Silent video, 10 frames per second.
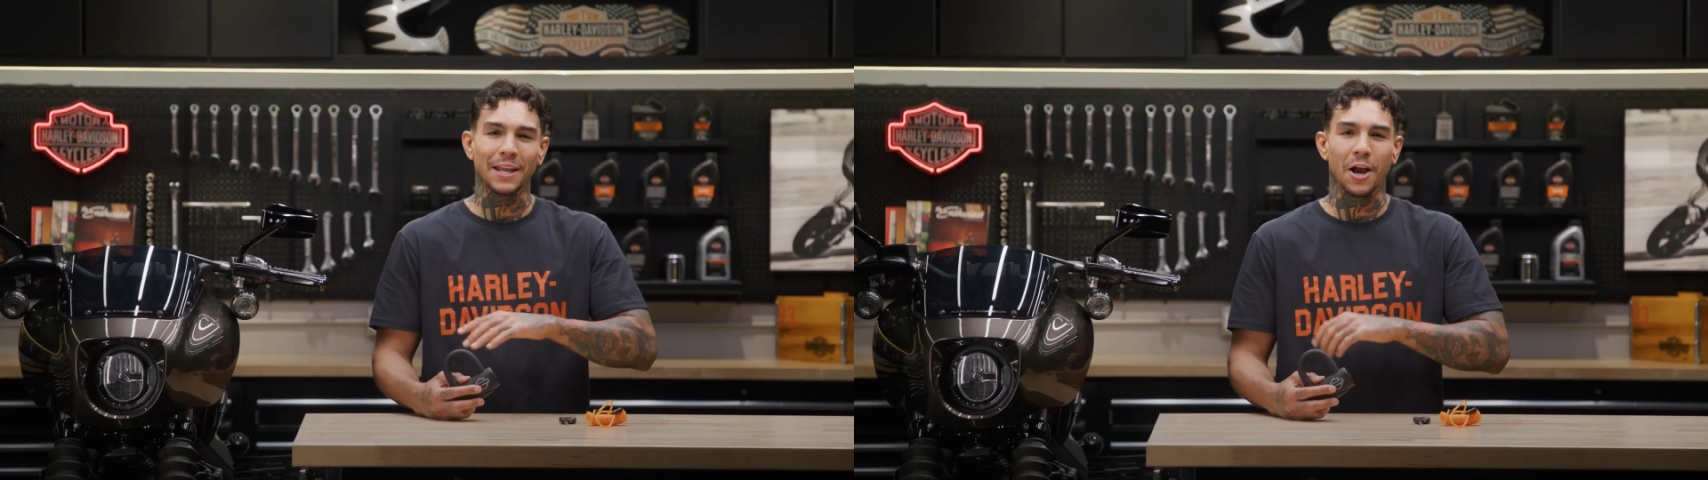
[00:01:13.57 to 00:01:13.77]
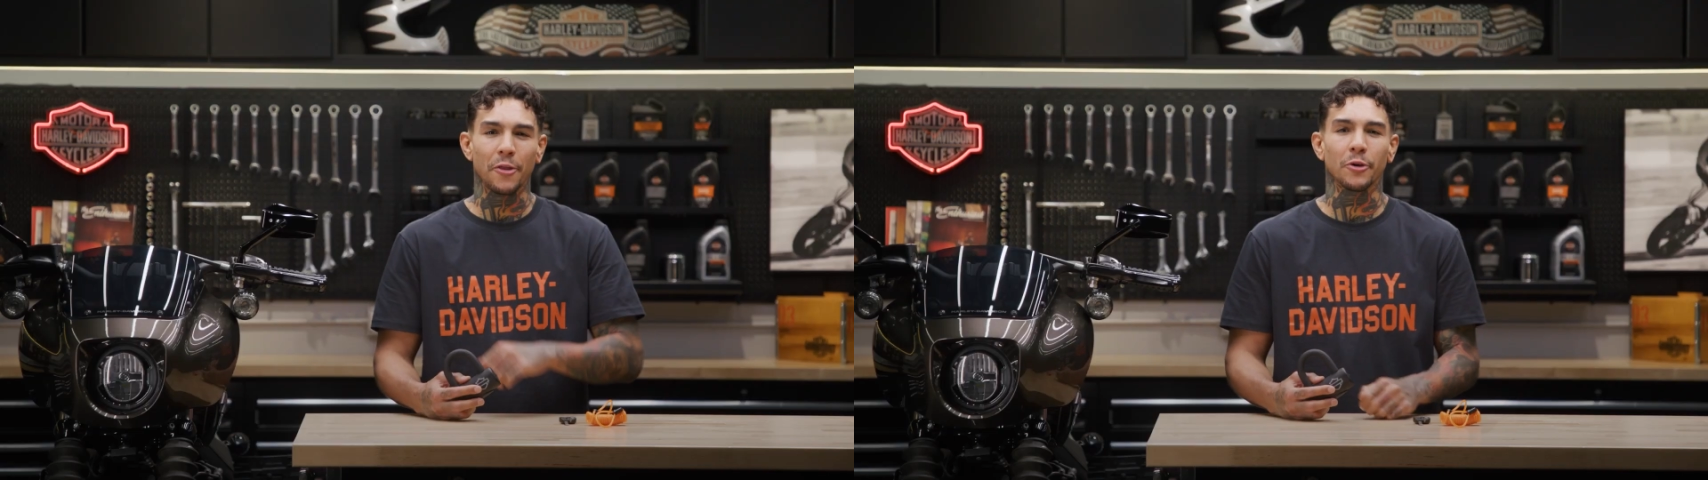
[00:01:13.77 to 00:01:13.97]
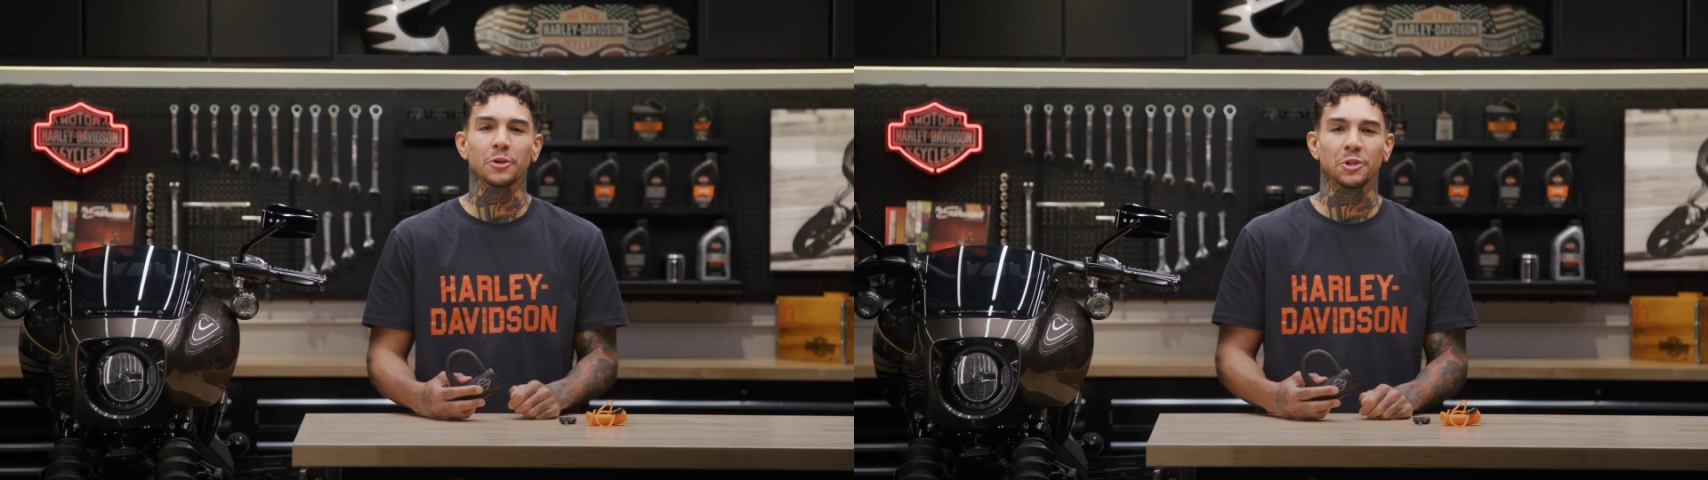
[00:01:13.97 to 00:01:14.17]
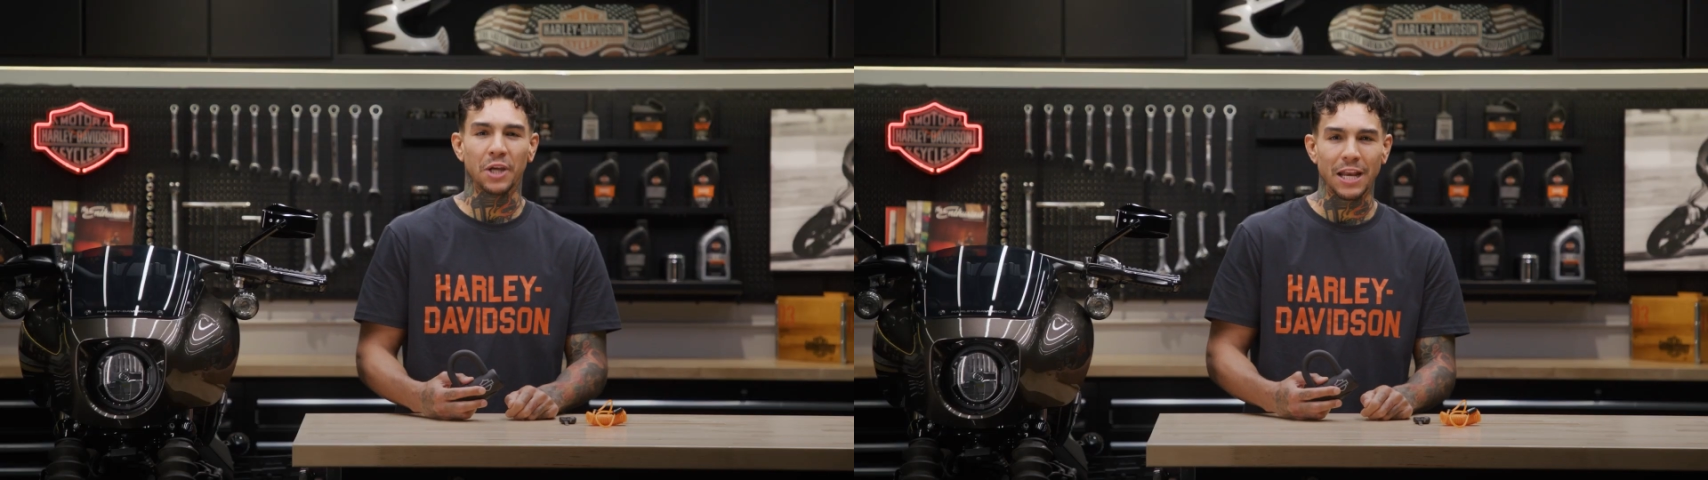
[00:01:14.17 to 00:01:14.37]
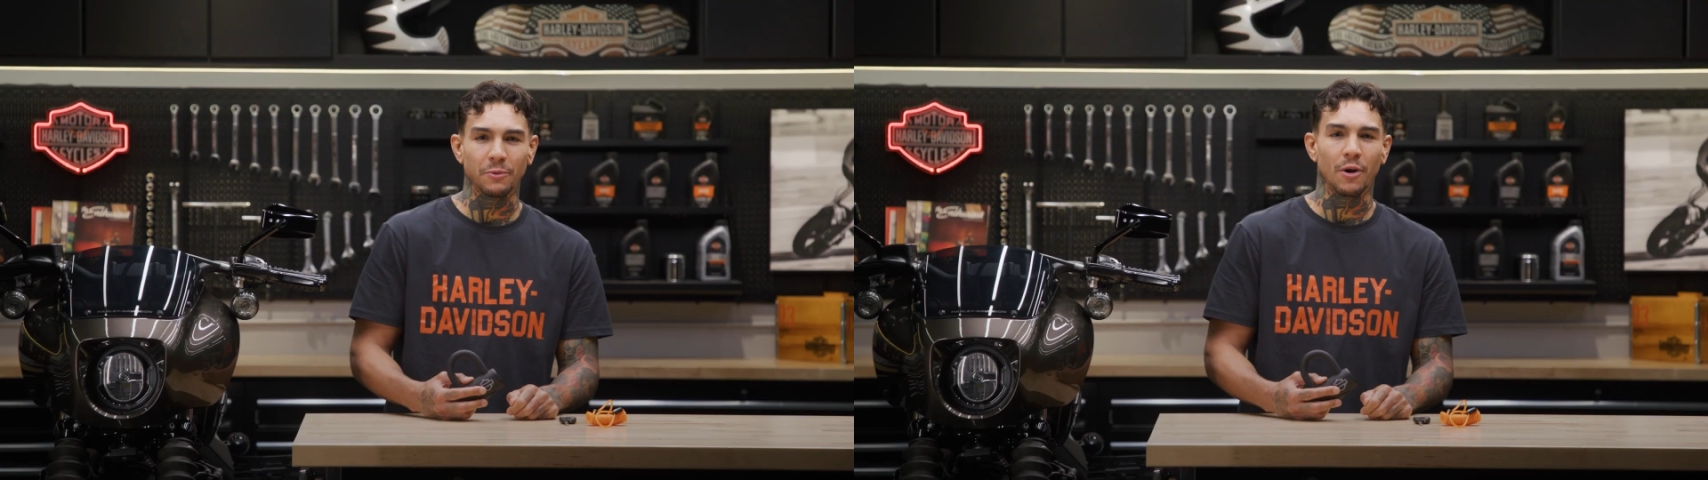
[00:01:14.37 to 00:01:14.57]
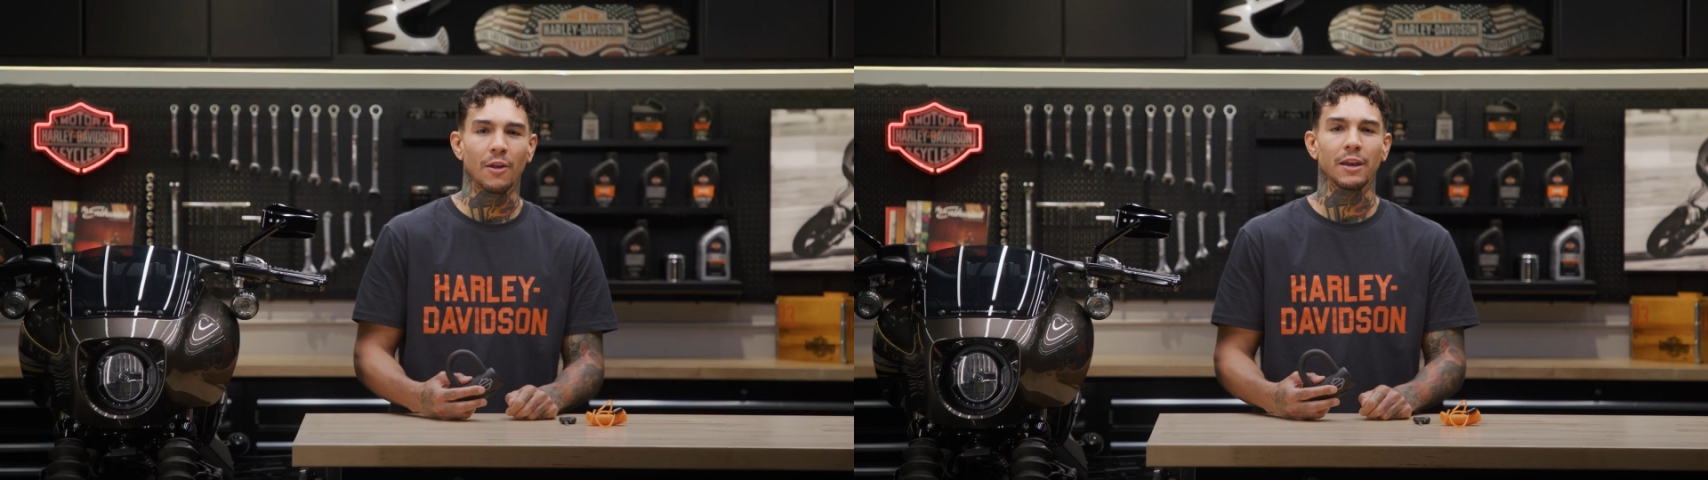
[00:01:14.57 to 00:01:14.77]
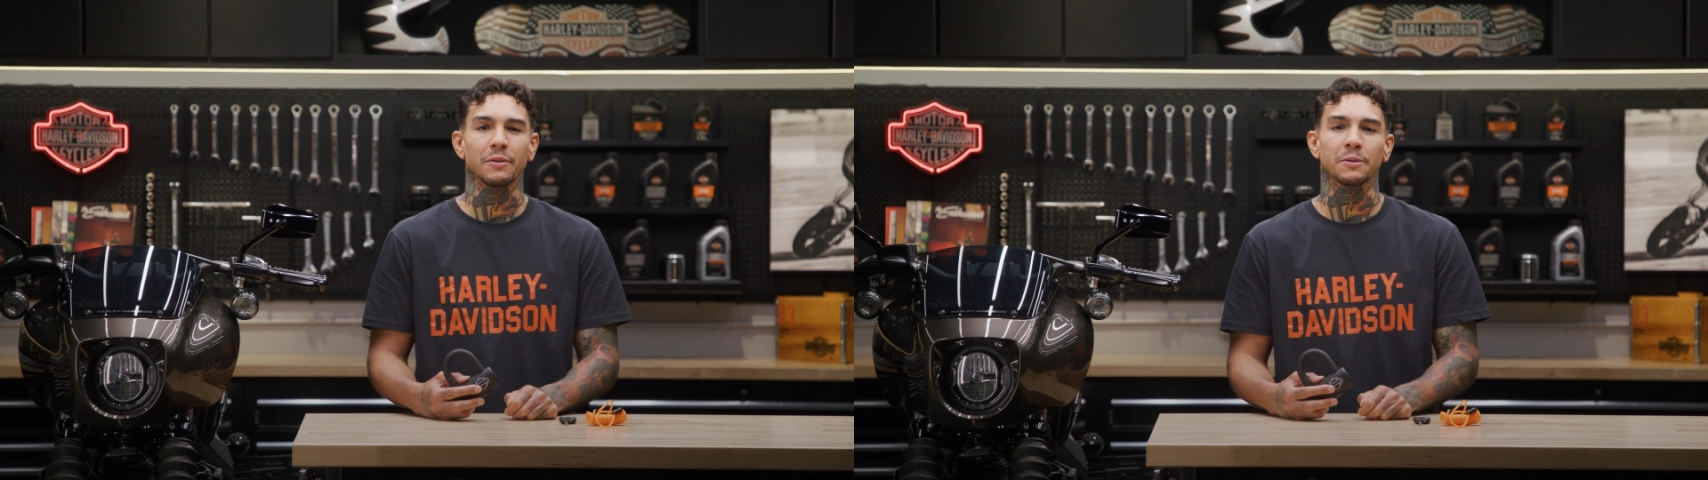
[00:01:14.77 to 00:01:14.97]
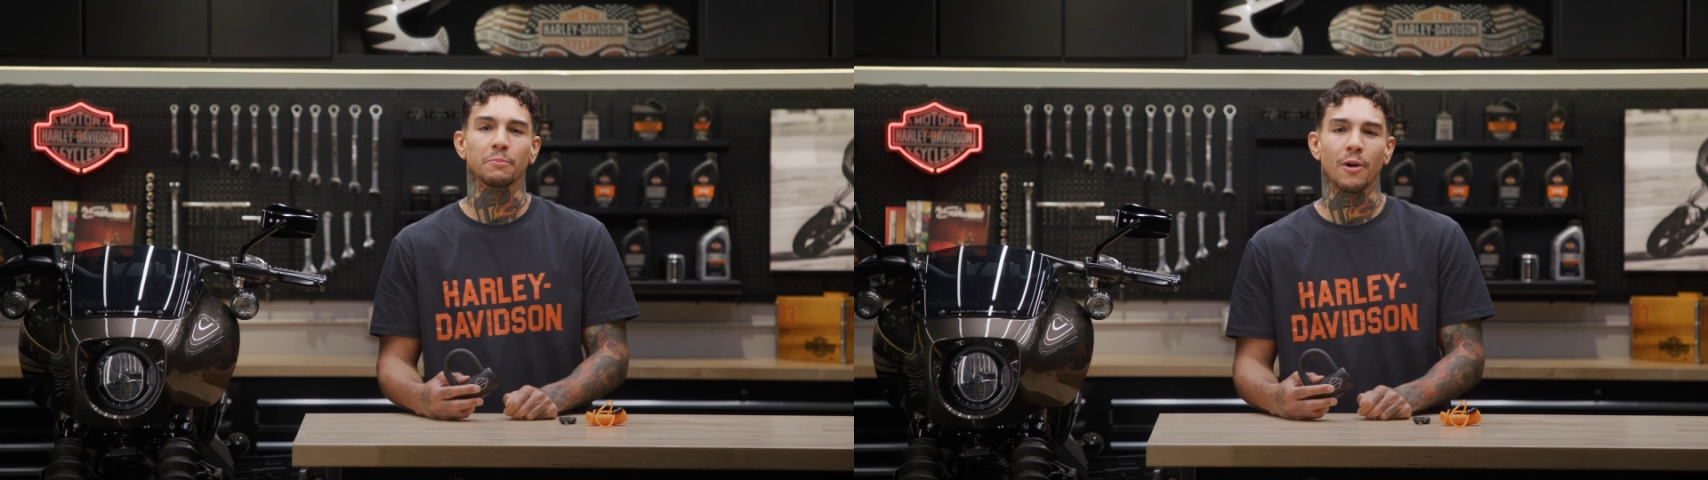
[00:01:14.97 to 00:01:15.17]
any other genuine
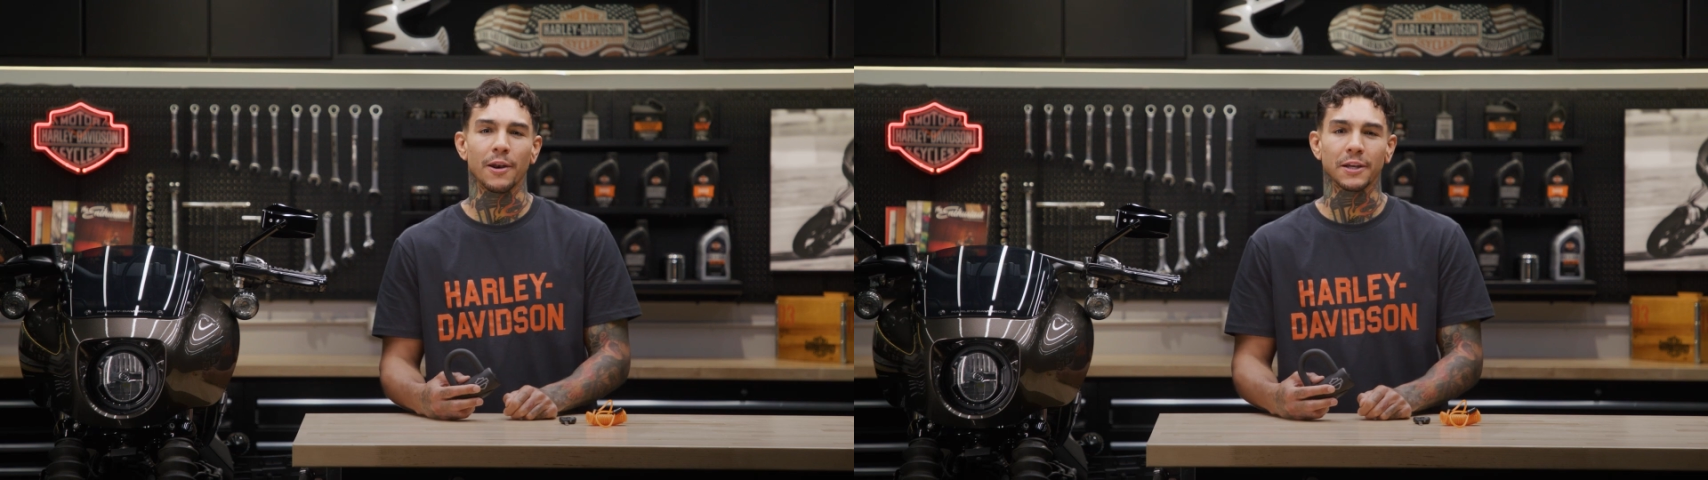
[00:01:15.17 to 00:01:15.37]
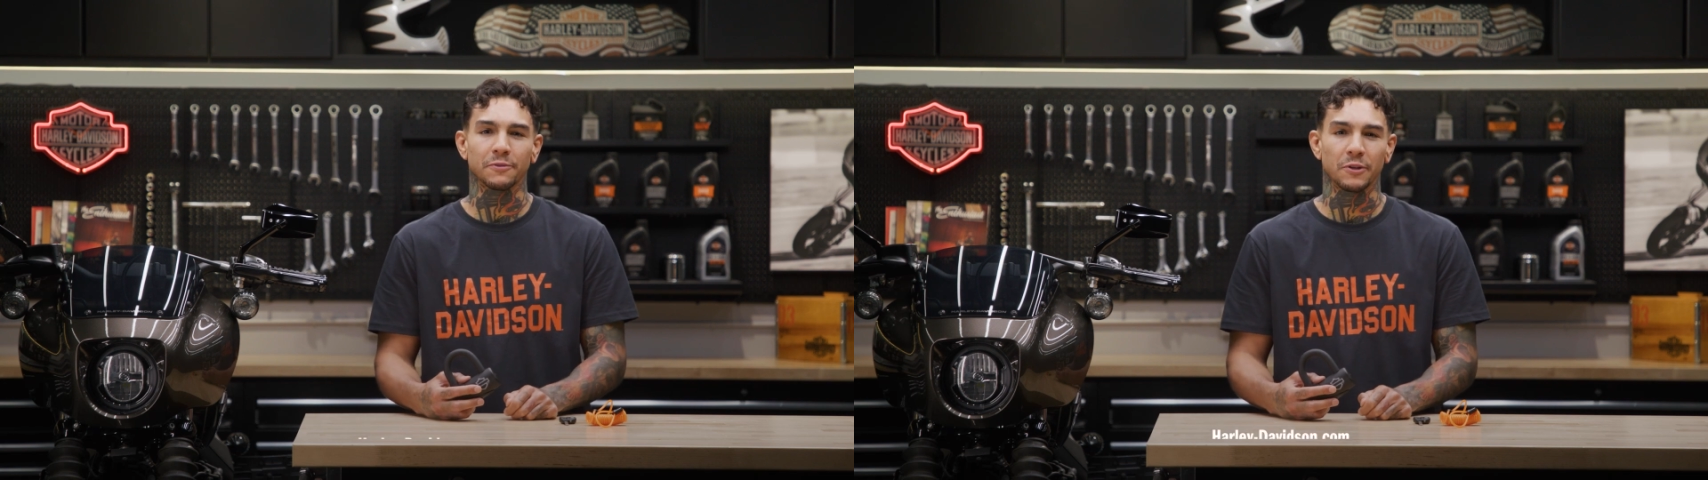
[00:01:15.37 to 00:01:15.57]
Harley-Davidson products,